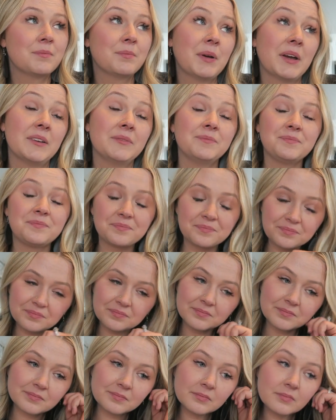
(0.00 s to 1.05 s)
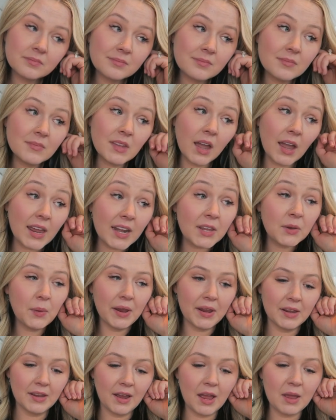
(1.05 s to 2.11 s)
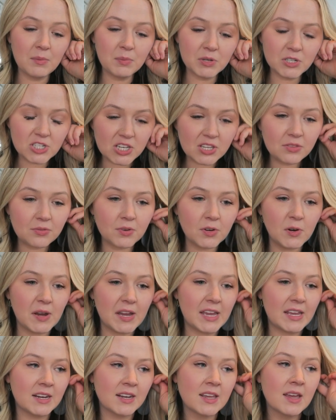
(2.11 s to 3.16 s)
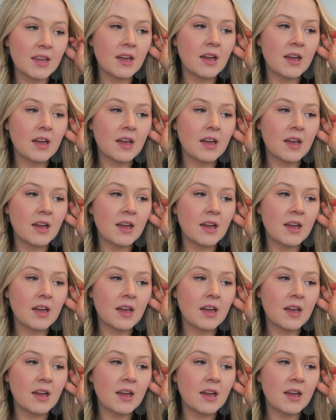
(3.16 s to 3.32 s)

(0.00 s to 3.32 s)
but anyway, I'm pushing through it.